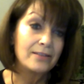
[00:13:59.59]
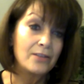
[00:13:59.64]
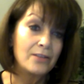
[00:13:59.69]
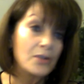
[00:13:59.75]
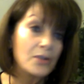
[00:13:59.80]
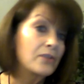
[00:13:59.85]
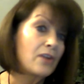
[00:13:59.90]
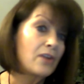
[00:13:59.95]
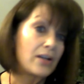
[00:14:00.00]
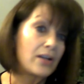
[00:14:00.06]

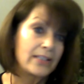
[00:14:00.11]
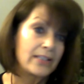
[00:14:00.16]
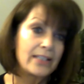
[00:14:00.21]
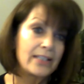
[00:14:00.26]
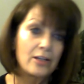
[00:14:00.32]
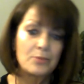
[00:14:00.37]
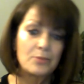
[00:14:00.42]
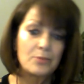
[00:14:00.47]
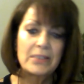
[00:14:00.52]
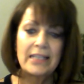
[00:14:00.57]
could have caused
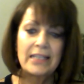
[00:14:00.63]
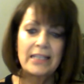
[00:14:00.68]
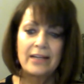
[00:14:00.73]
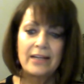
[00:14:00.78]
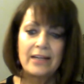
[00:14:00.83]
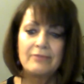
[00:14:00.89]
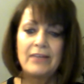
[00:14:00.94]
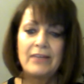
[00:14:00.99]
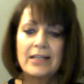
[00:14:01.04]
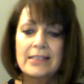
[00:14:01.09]
terrible side
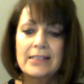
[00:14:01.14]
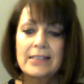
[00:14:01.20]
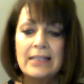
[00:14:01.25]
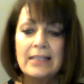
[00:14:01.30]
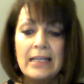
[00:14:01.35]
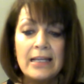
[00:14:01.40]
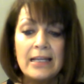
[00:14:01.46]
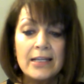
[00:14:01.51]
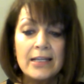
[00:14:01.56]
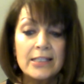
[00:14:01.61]
effects.
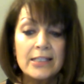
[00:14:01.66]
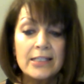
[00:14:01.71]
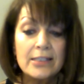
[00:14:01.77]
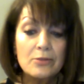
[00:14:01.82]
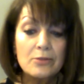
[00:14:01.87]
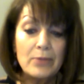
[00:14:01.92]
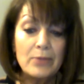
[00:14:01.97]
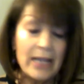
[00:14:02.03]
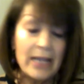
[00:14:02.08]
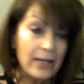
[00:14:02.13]

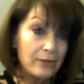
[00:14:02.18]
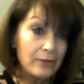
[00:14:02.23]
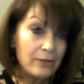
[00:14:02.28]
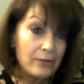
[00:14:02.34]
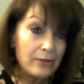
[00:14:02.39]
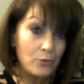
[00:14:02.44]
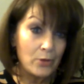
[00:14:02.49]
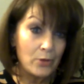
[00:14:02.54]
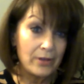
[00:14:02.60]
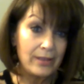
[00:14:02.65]
So we added a
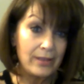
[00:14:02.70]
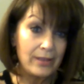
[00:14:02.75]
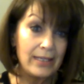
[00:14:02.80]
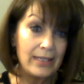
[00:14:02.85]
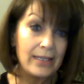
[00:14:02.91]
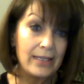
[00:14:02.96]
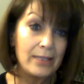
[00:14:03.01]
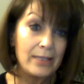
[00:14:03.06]
fourth, the